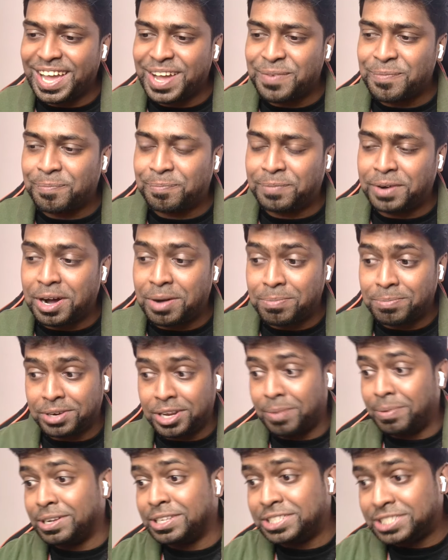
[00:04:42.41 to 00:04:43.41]
am pumped
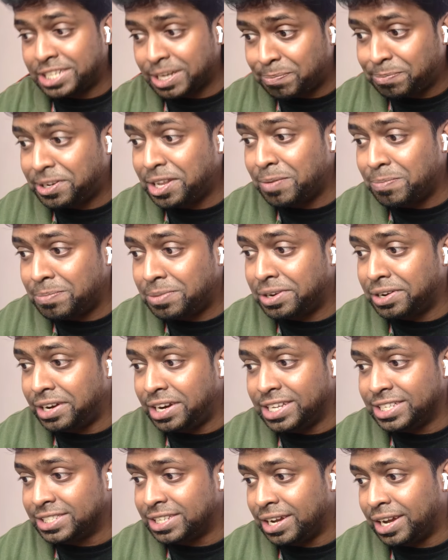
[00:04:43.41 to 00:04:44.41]
up, and September release.